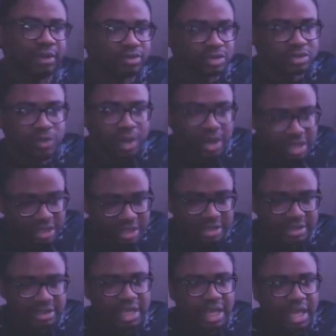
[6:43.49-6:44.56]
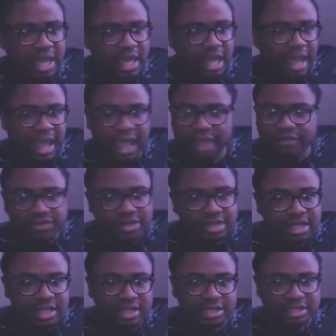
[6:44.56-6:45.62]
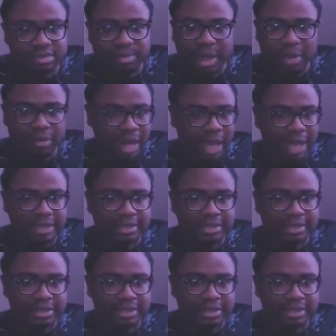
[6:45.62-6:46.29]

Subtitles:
With Square Enix, everything is about light.